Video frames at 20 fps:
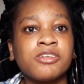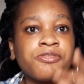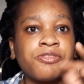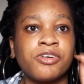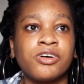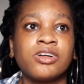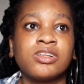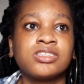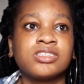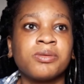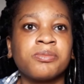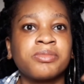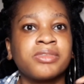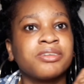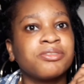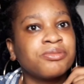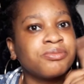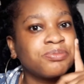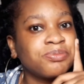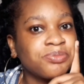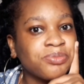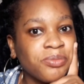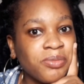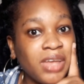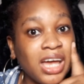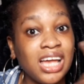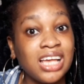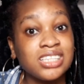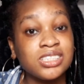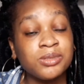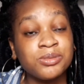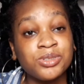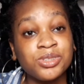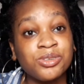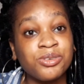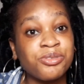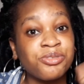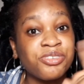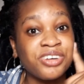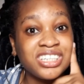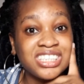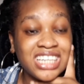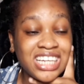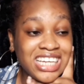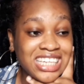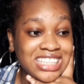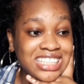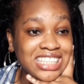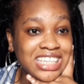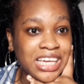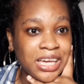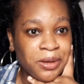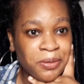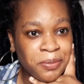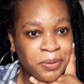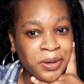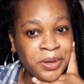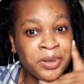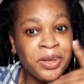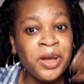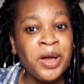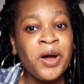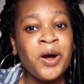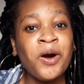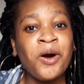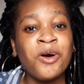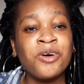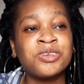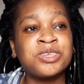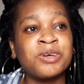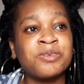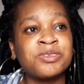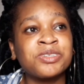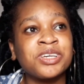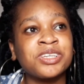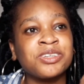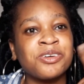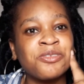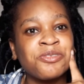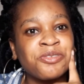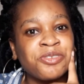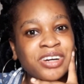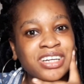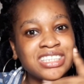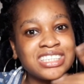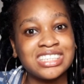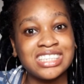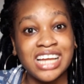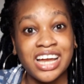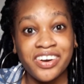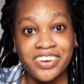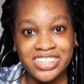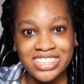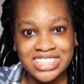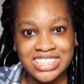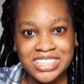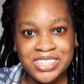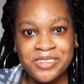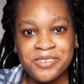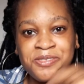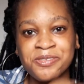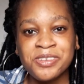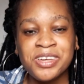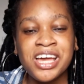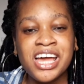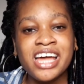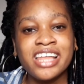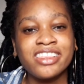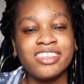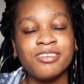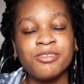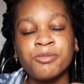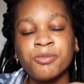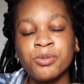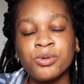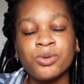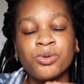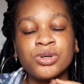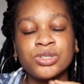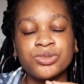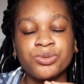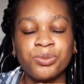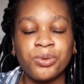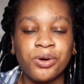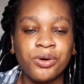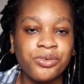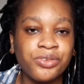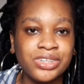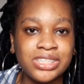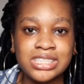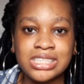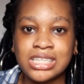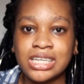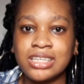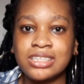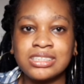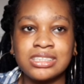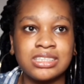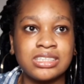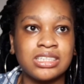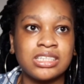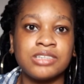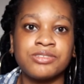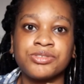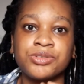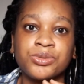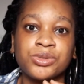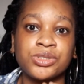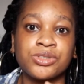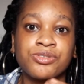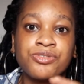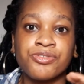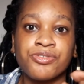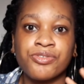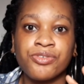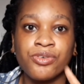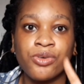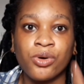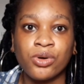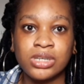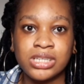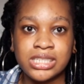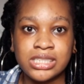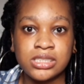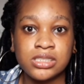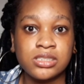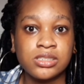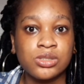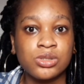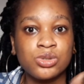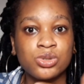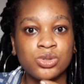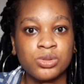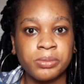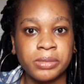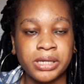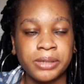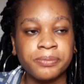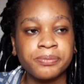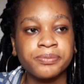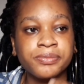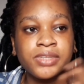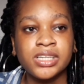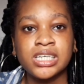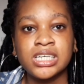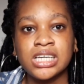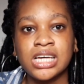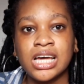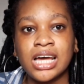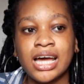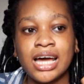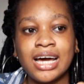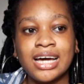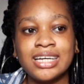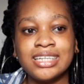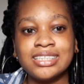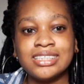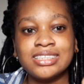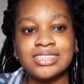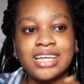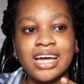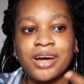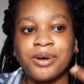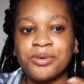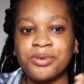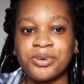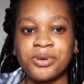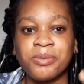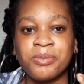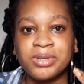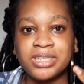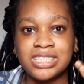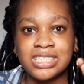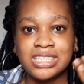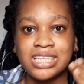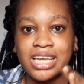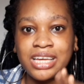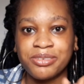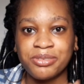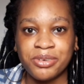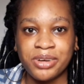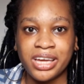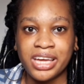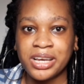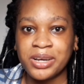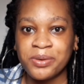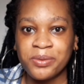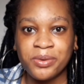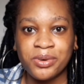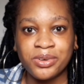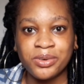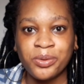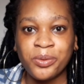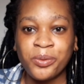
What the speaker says: for some sort of fresh escape or some sort of fresh narrative, the book was well written. The delivery was flawless to me, and I would recommend it for anyone